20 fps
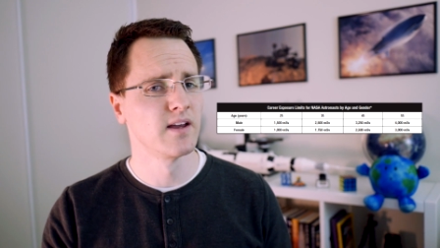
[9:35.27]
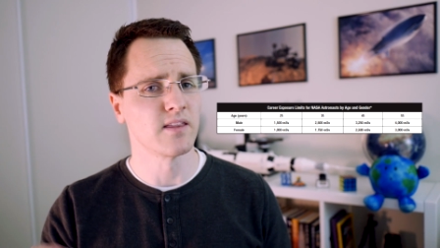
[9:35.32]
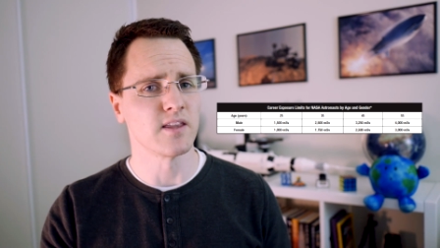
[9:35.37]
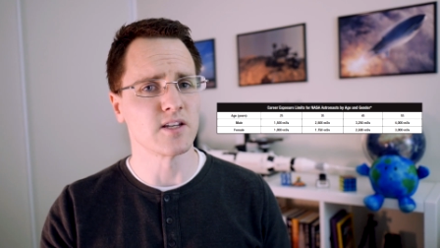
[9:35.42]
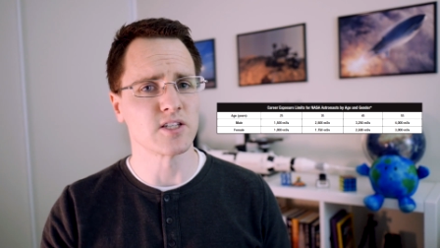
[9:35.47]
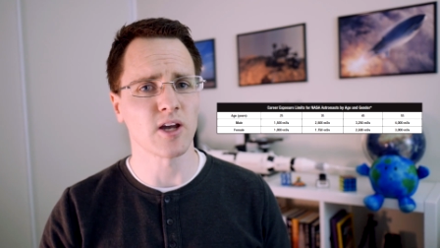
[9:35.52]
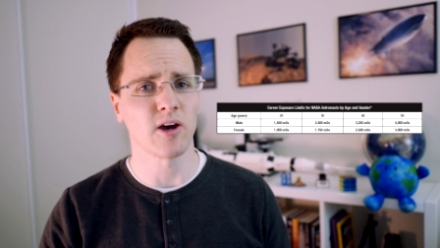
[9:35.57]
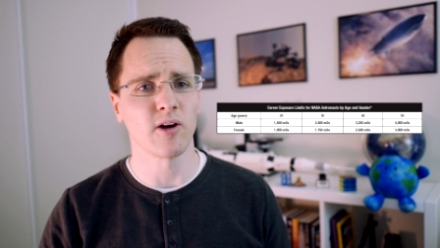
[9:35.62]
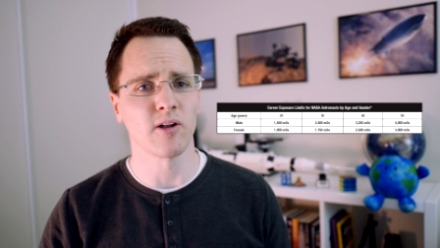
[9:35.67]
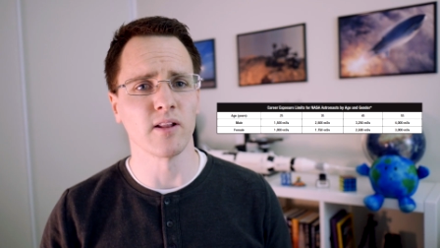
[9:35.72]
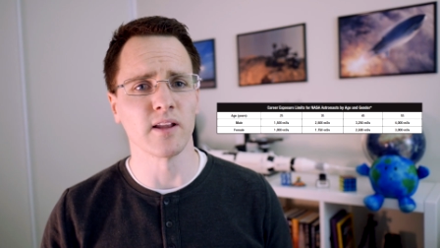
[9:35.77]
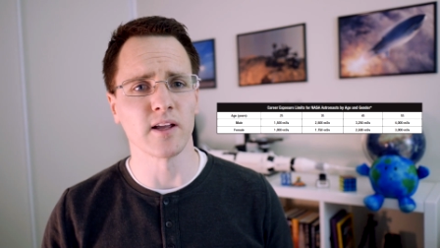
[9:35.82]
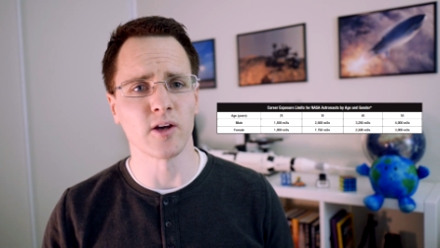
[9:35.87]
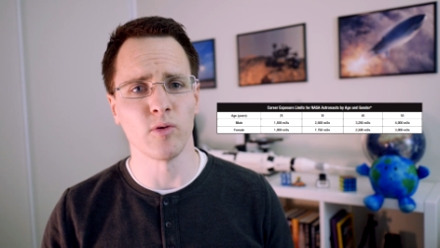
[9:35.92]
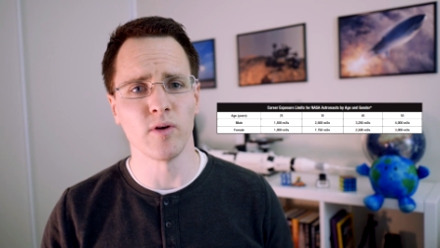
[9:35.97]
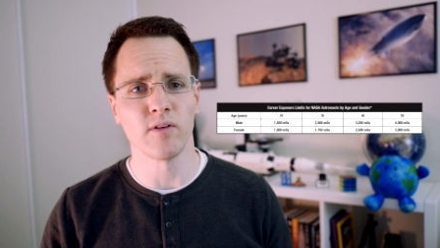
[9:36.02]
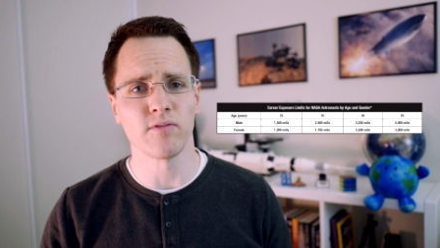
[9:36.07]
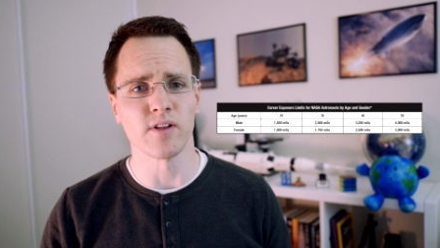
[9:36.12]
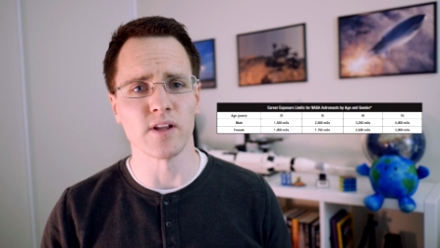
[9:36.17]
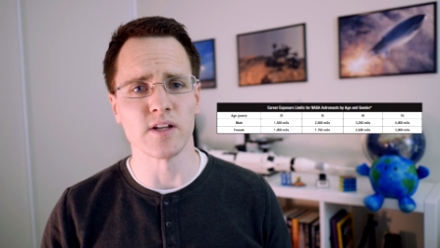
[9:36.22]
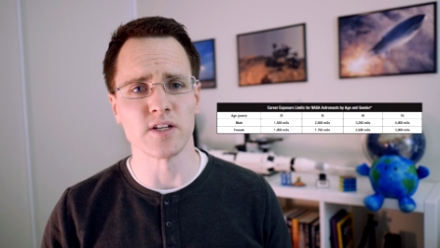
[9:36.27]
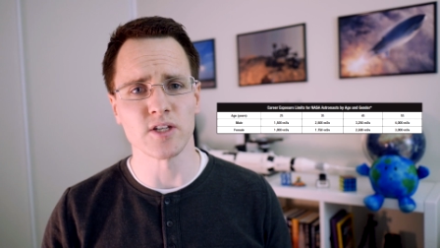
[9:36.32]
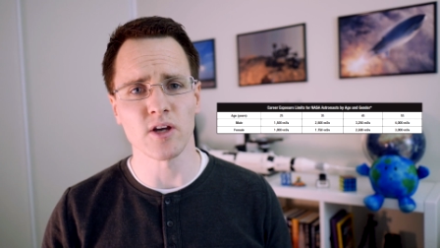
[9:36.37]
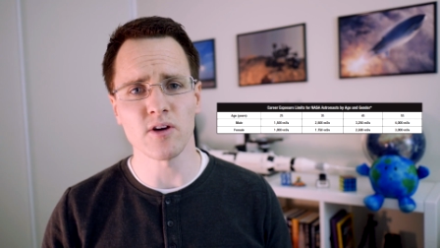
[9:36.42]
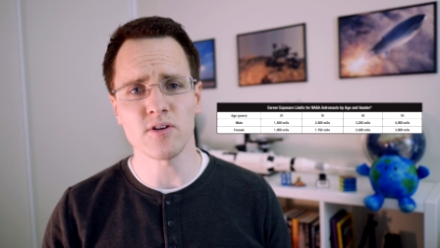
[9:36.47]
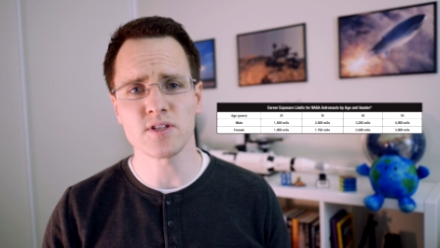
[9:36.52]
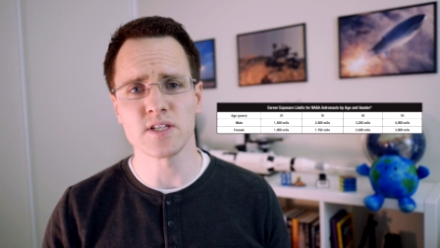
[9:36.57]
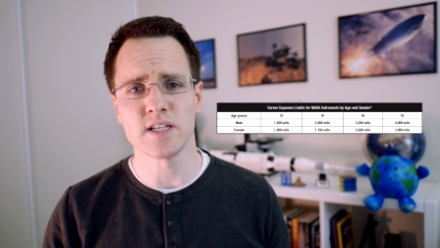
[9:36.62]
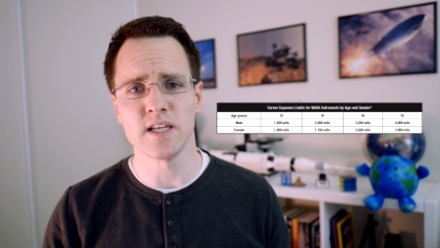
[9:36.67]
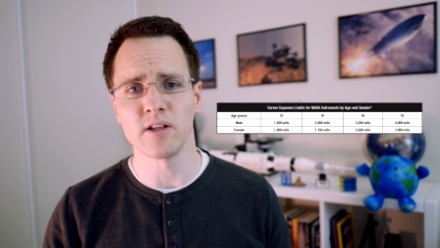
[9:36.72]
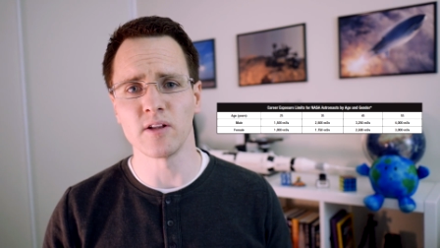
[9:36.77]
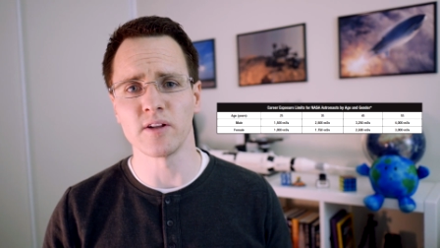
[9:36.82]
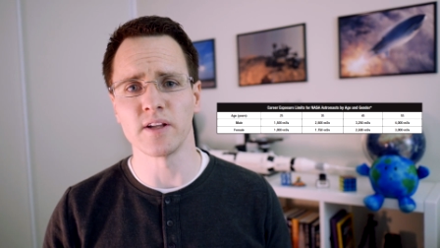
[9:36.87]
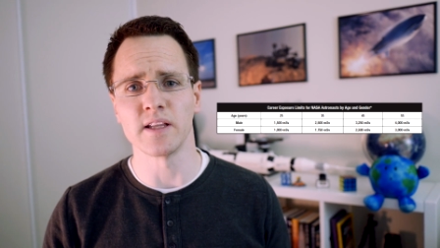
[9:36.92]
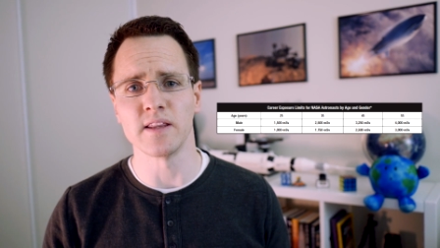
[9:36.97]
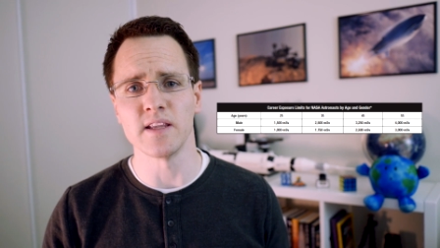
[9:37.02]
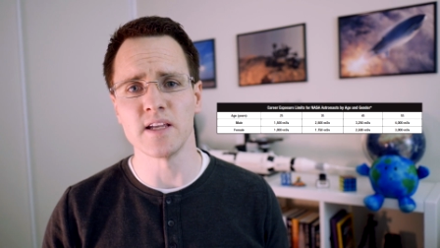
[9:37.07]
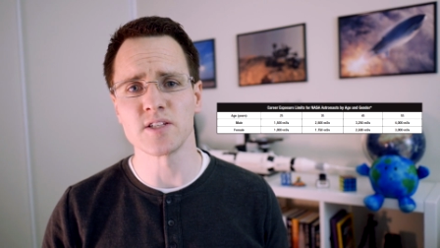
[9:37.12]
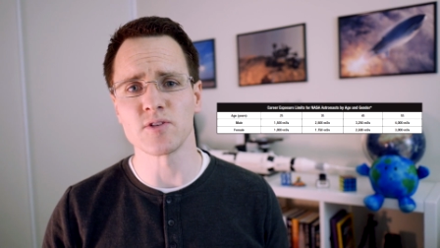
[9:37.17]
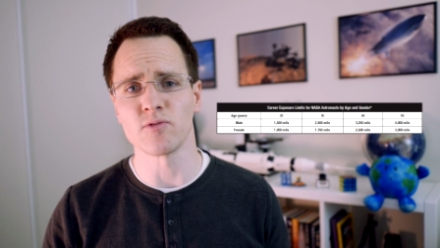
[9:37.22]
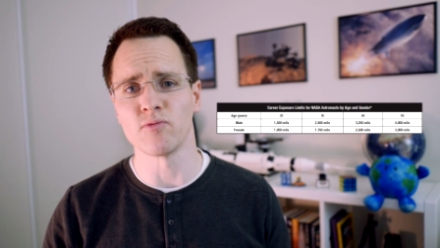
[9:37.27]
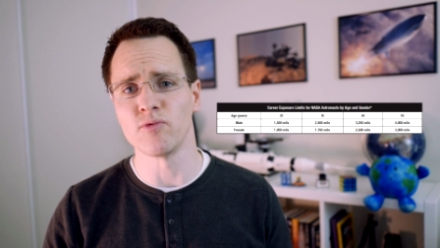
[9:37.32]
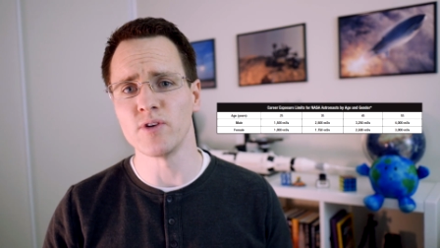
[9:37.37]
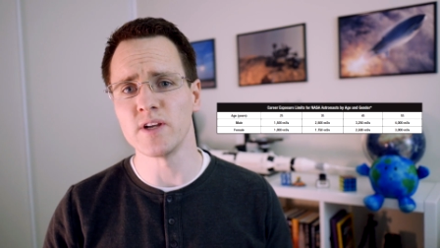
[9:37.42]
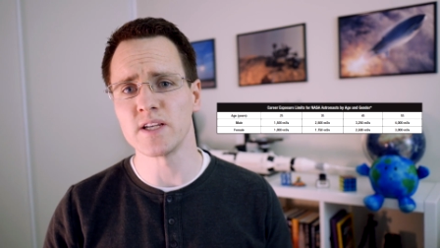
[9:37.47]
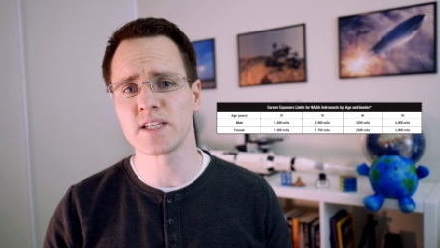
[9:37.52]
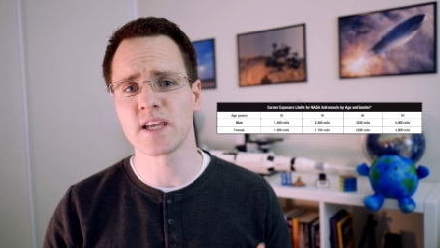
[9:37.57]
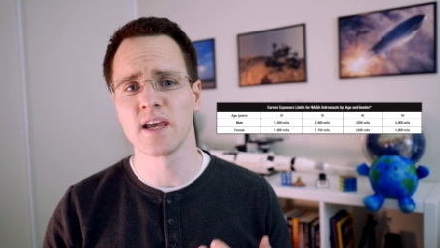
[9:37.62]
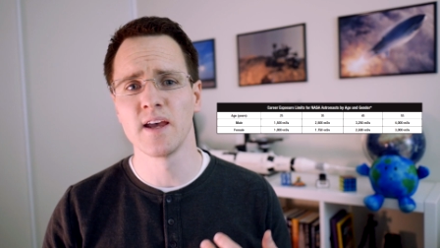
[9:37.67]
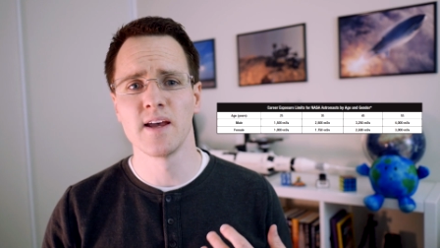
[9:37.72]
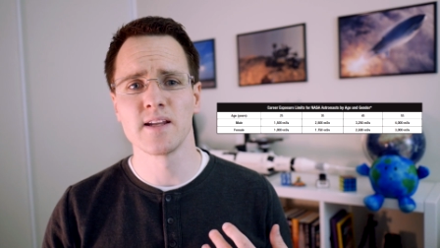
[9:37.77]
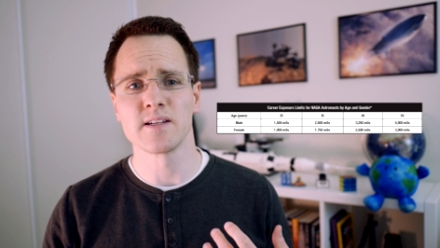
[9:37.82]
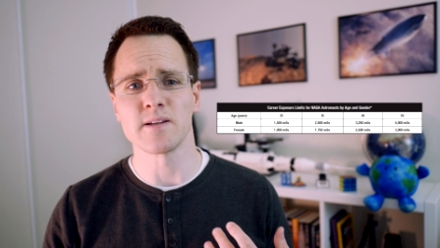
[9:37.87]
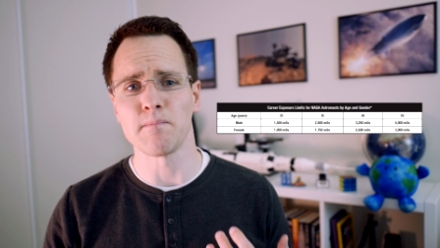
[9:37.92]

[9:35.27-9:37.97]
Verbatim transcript: The total equivalent dose yielding this risk